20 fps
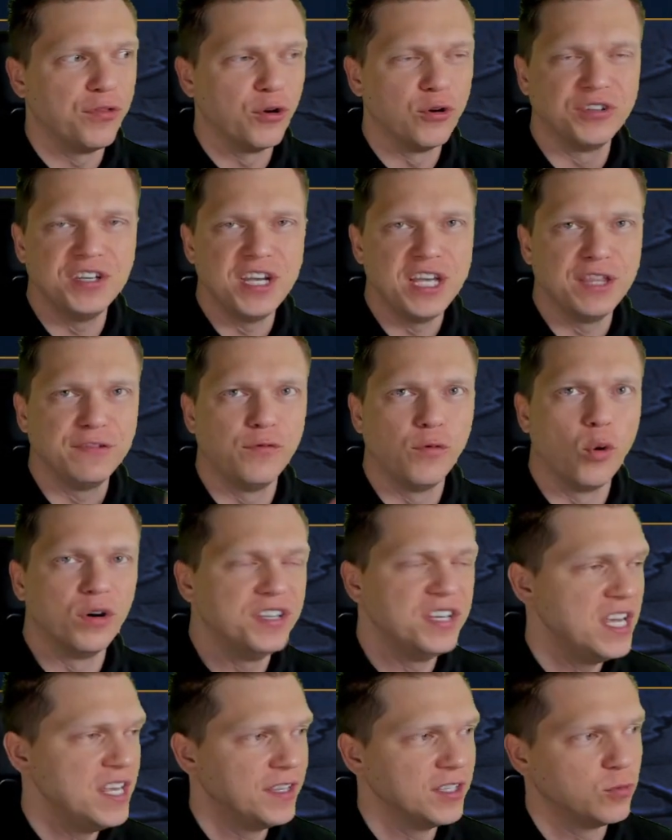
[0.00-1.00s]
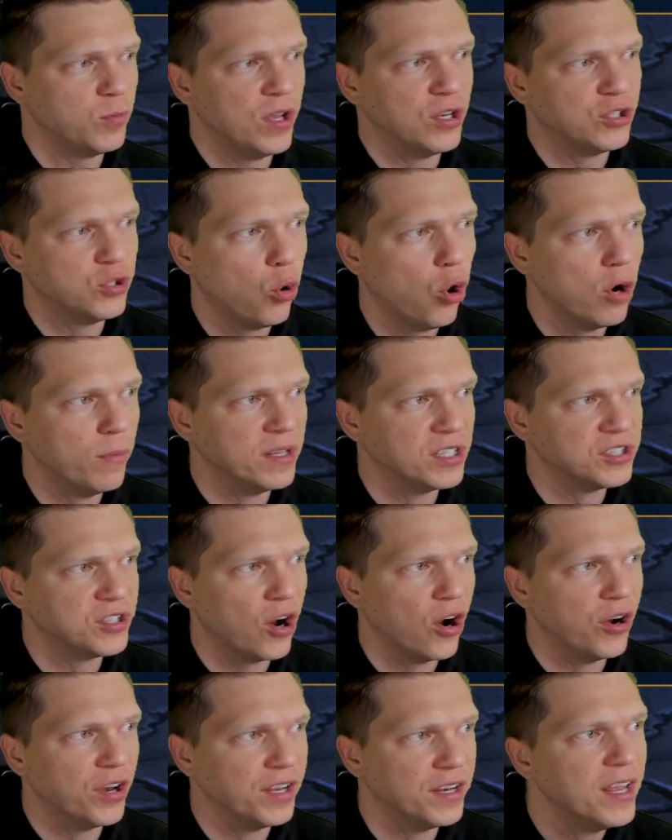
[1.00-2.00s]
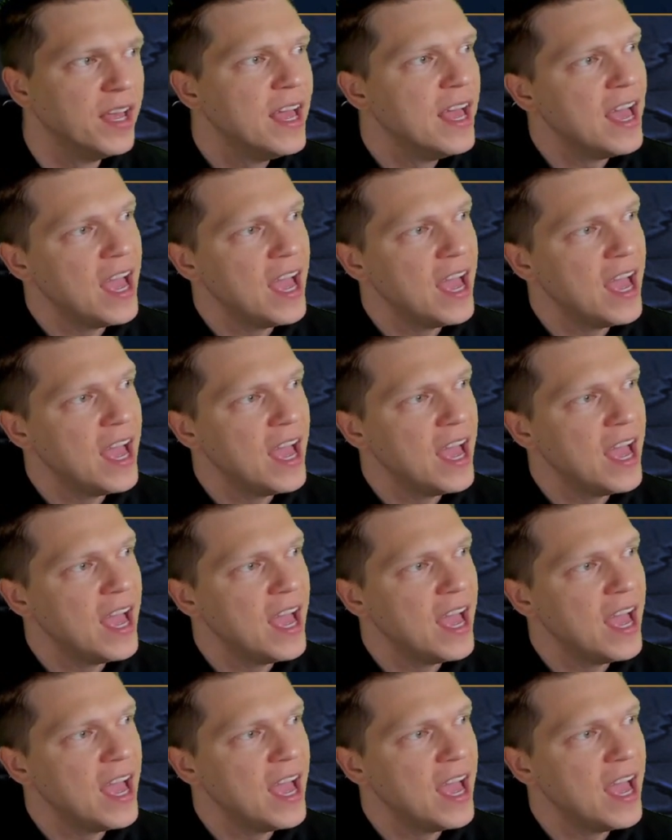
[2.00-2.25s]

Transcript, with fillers: 13th, 14th is when Torment started.